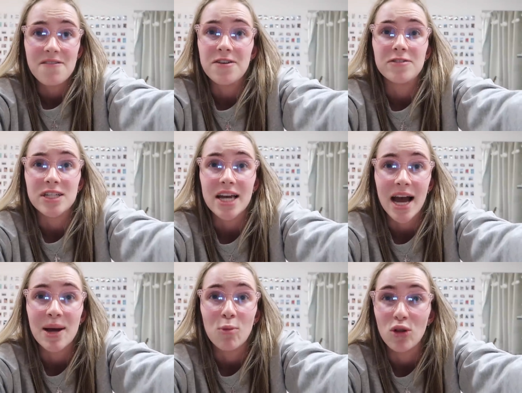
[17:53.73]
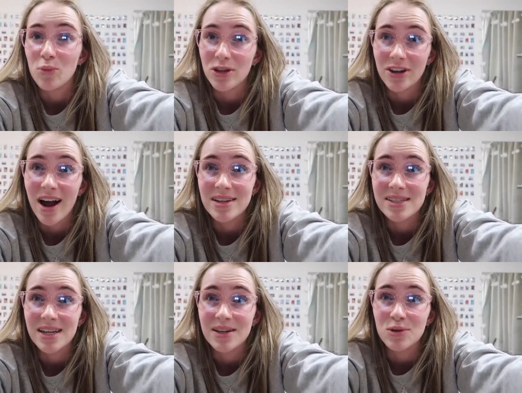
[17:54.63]
50k more than what they're
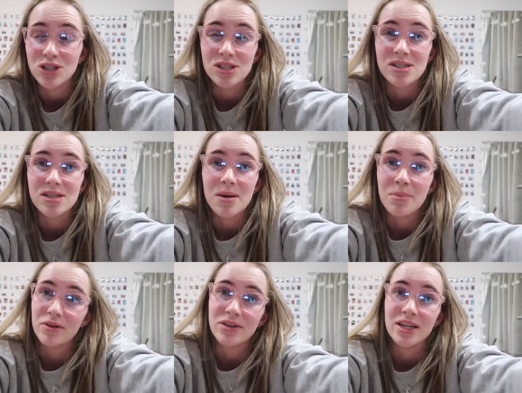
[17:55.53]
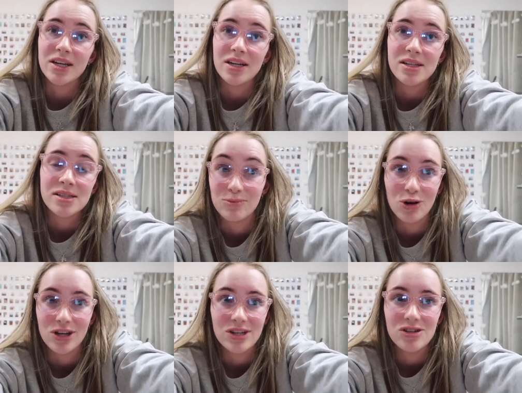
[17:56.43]
asking, which is a bit ridiculous.
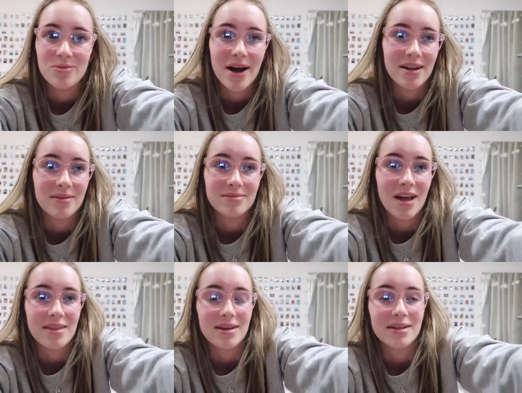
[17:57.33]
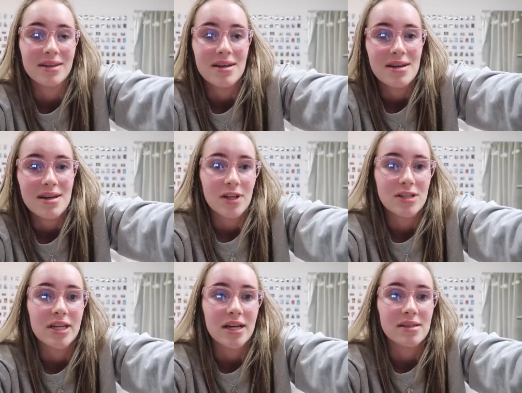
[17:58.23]
What can you do about it? Nothing.
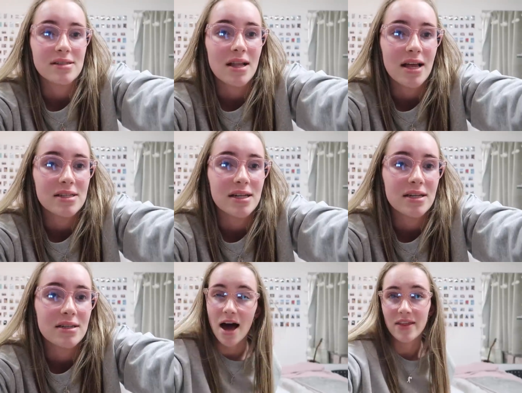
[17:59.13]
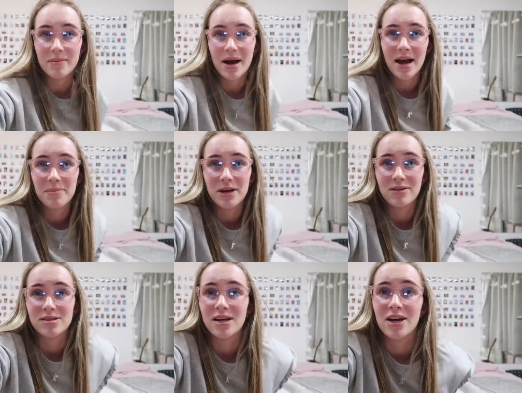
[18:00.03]
So yeah, still hunting. I think my
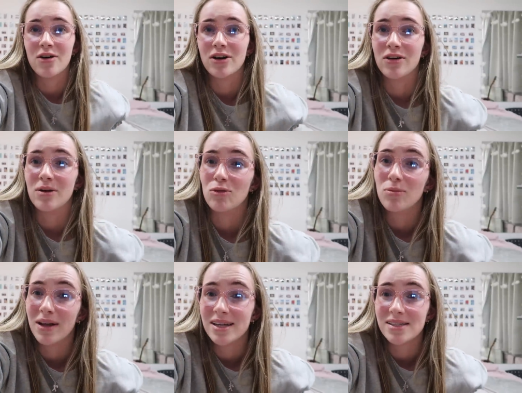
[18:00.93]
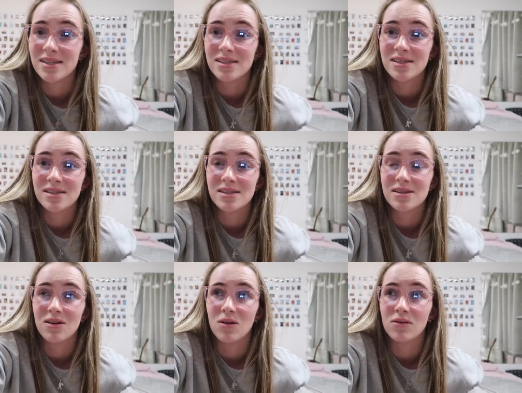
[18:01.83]
parents and I are going to look at more places
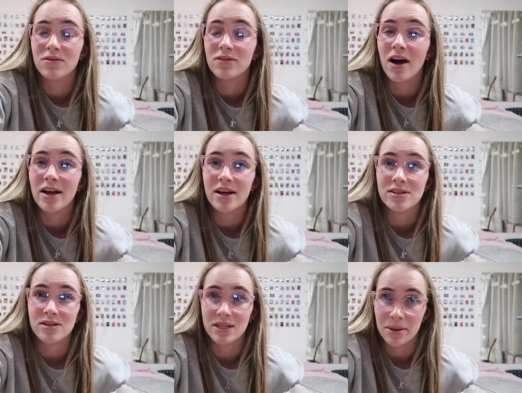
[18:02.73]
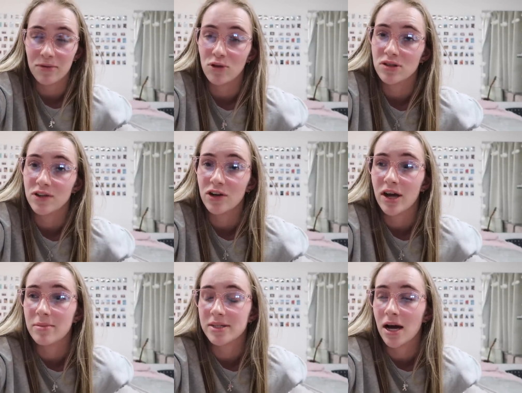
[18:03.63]
on Friday, so the day before this video
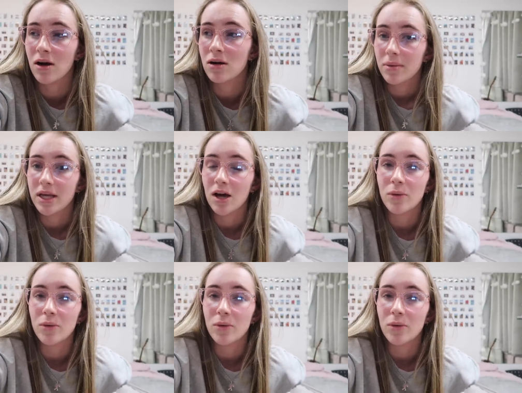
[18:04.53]
comes out. But yeah,